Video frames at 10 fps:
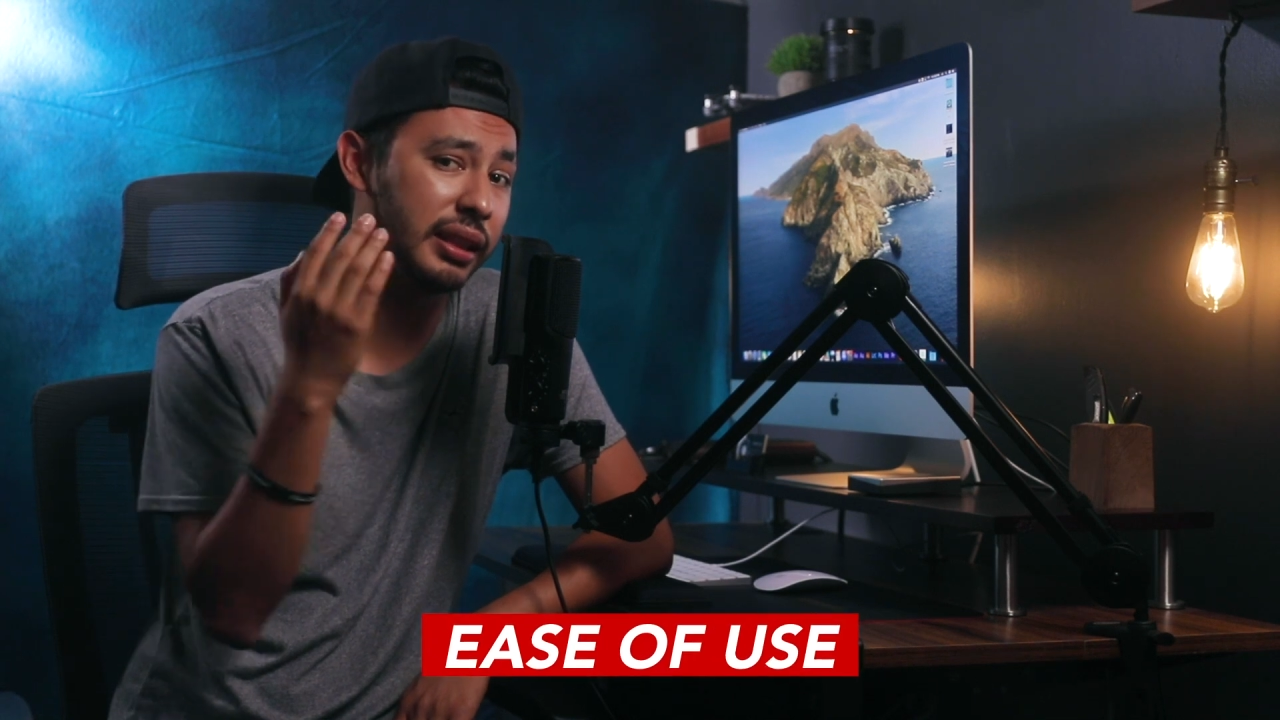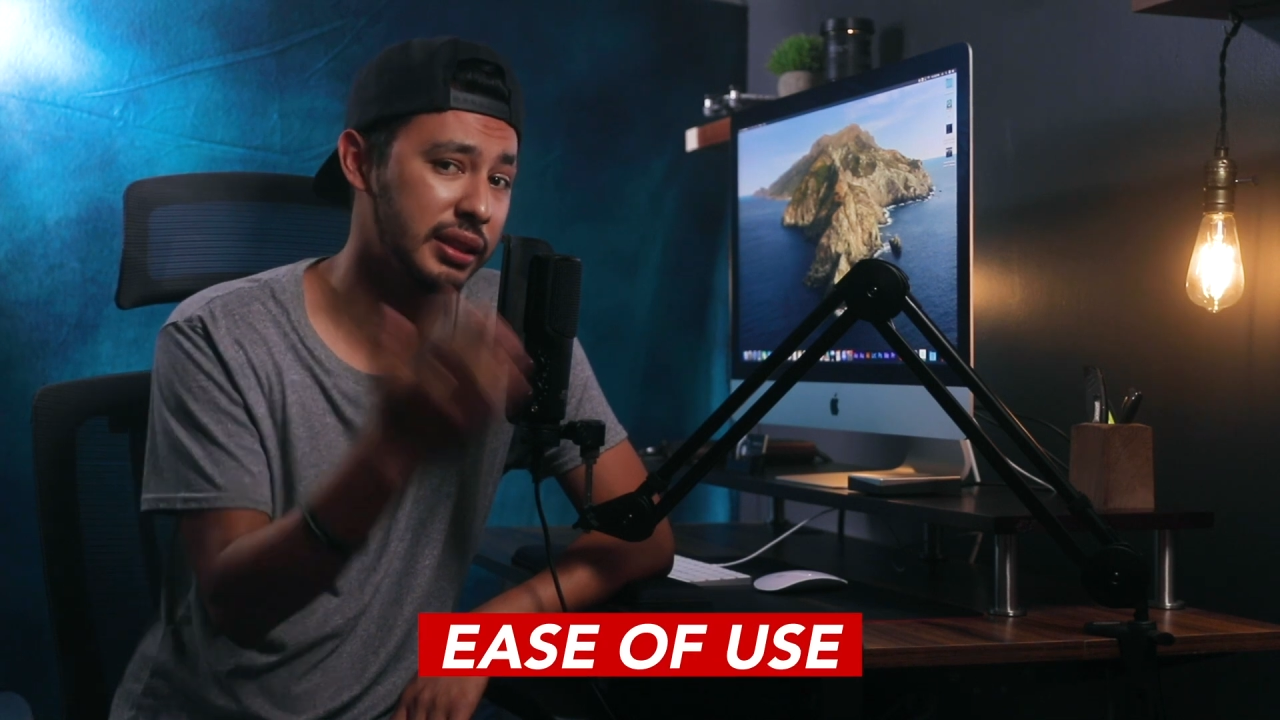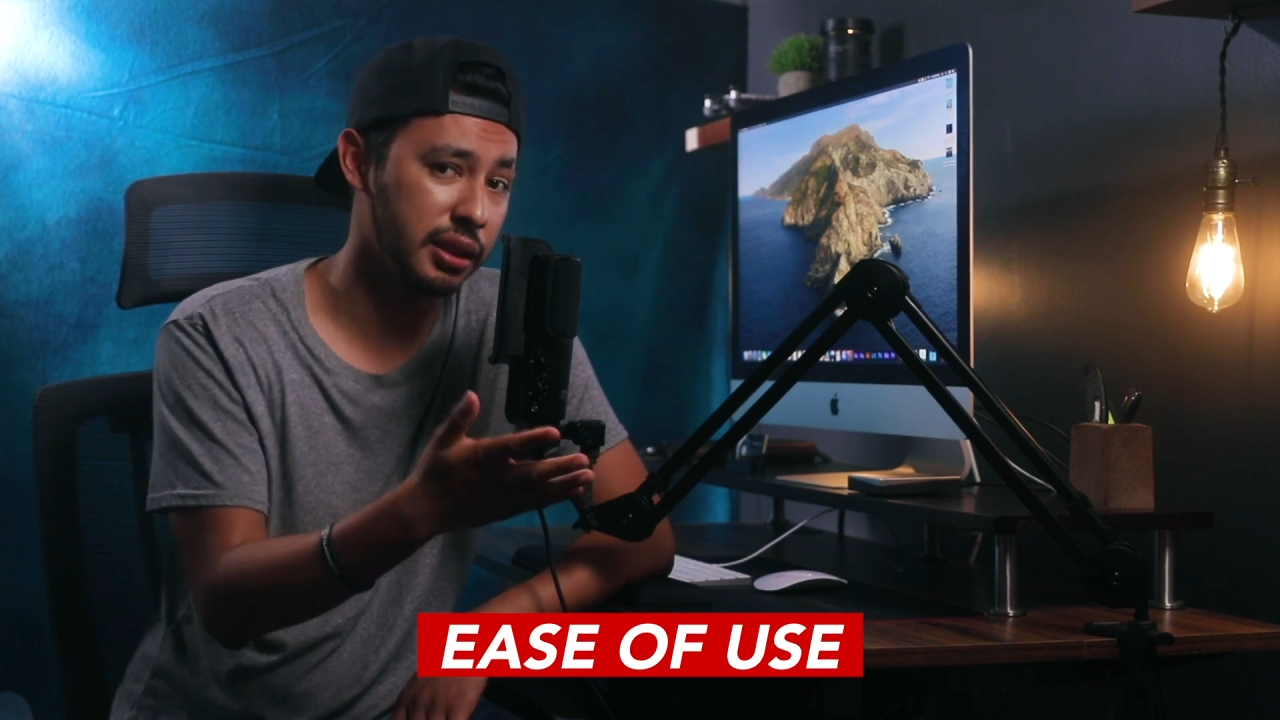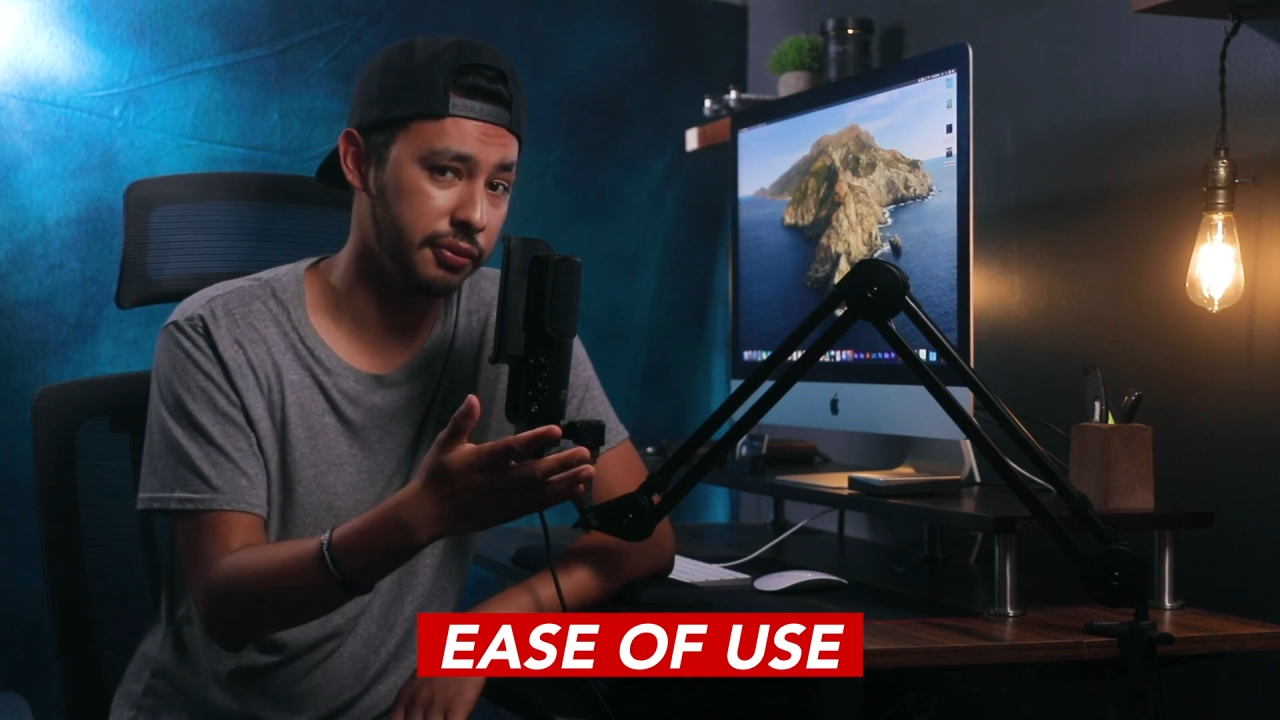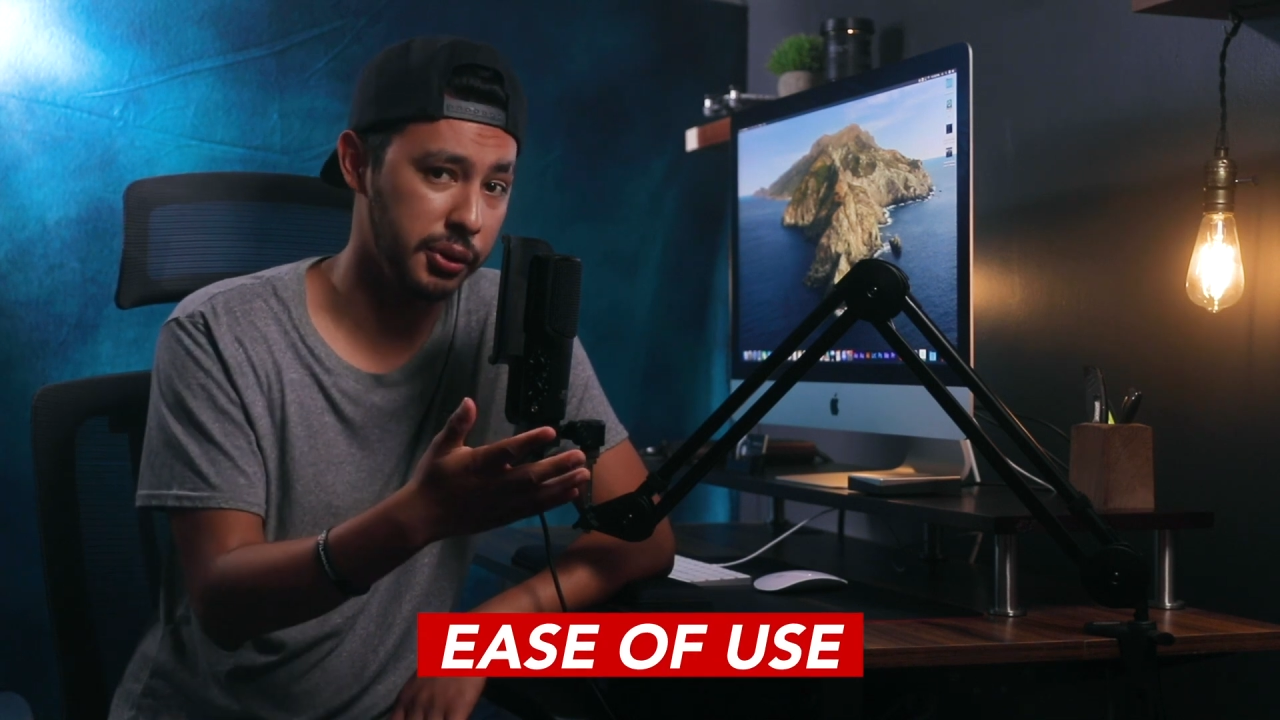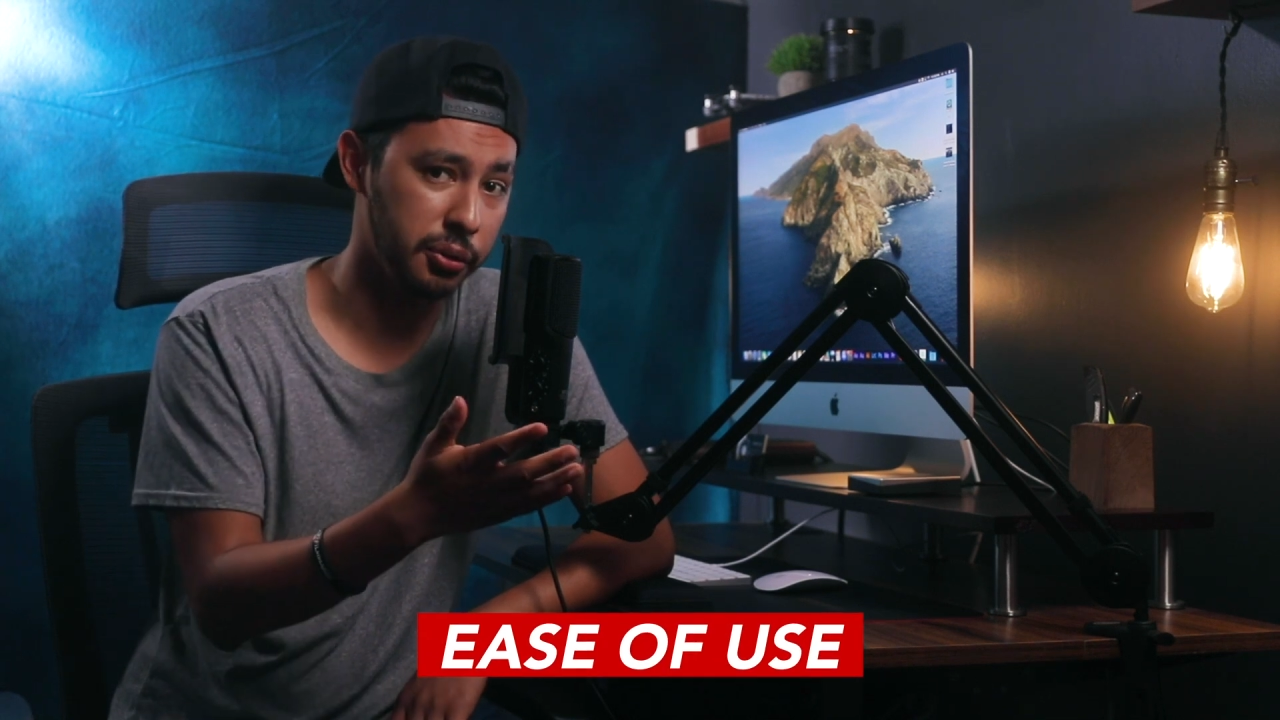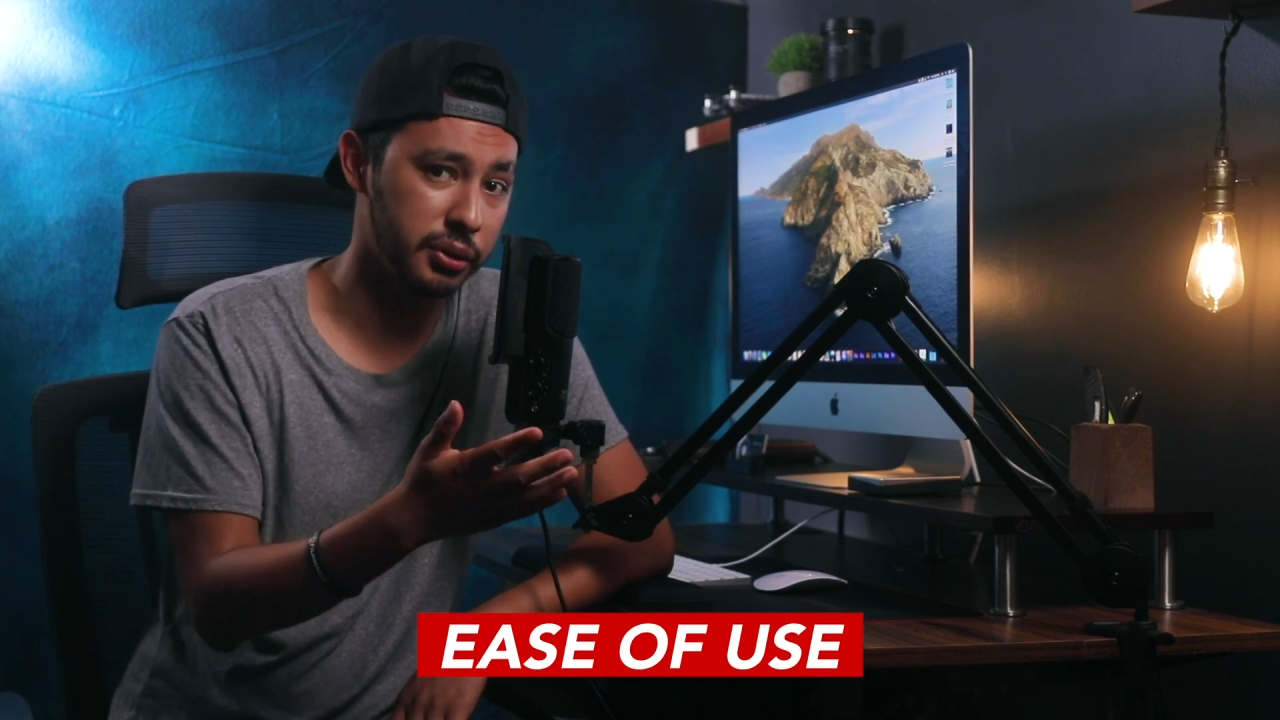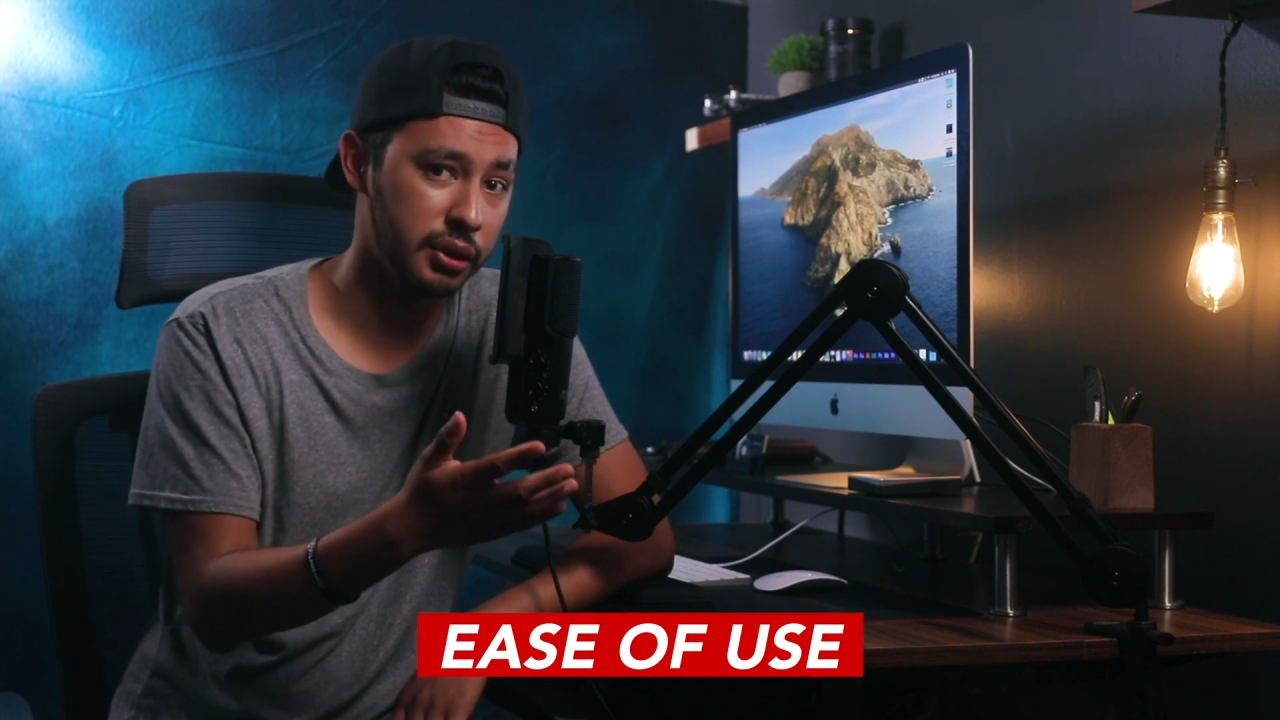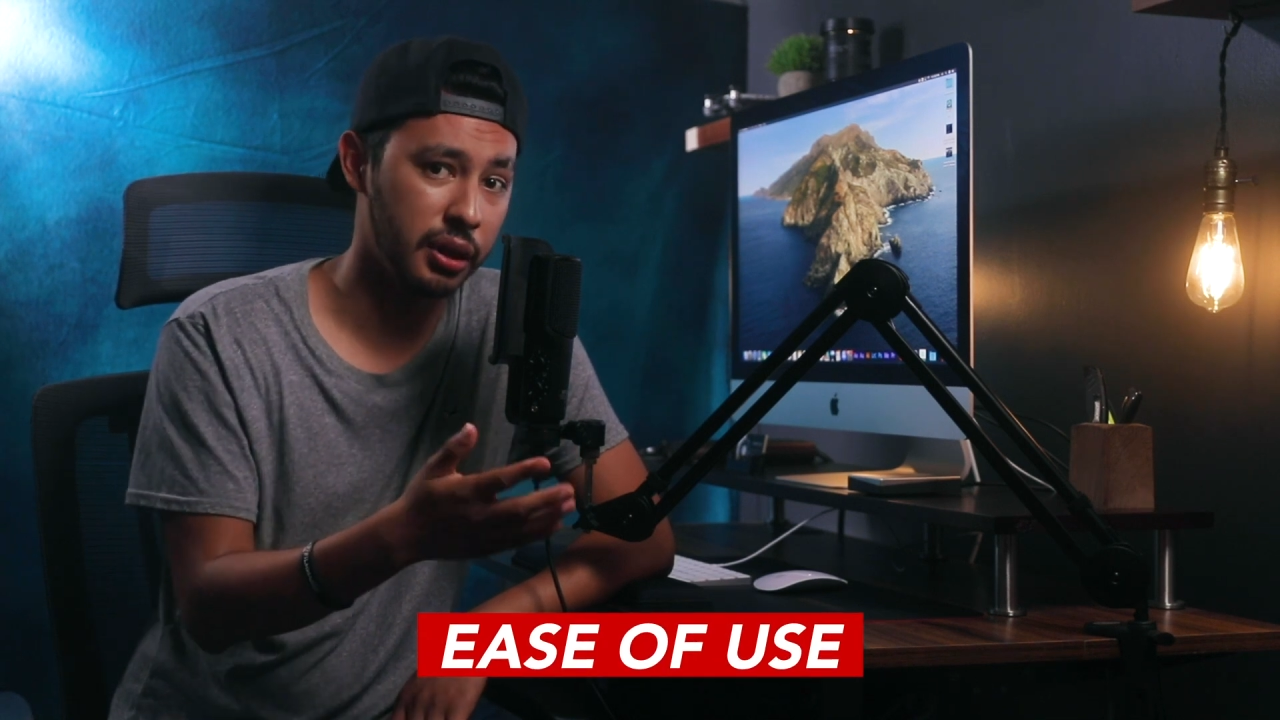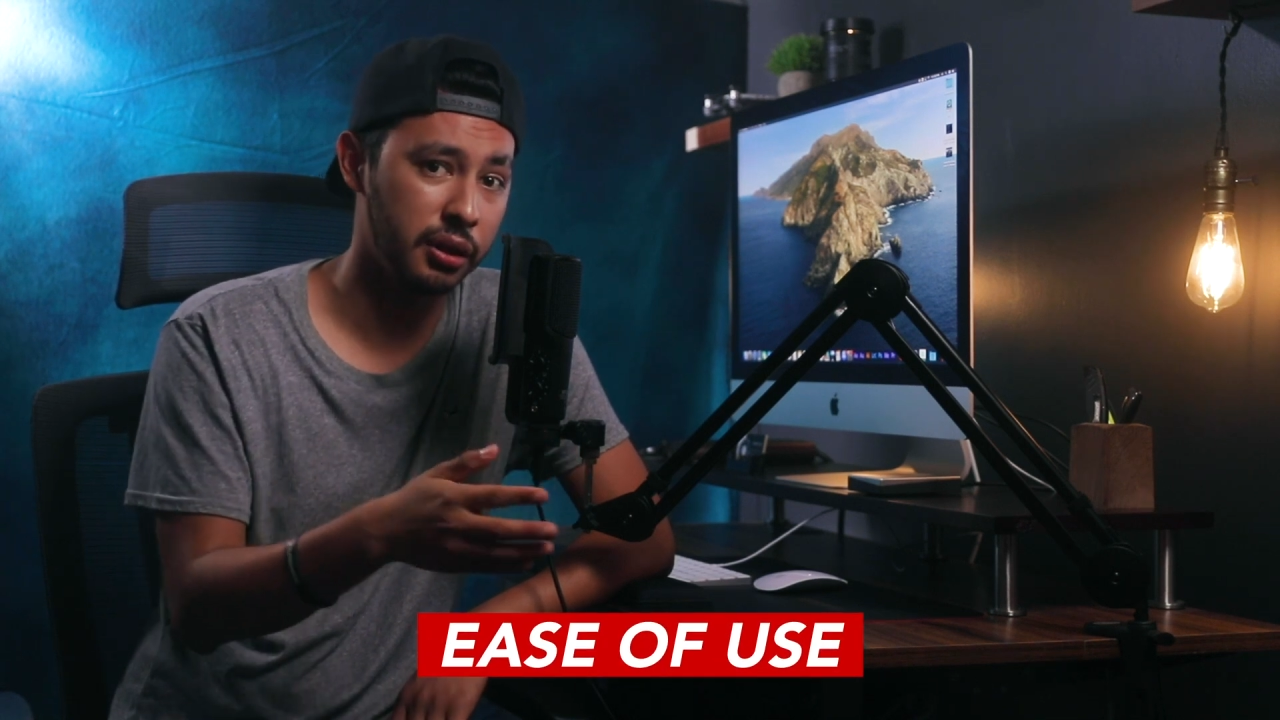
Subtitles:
ease of use.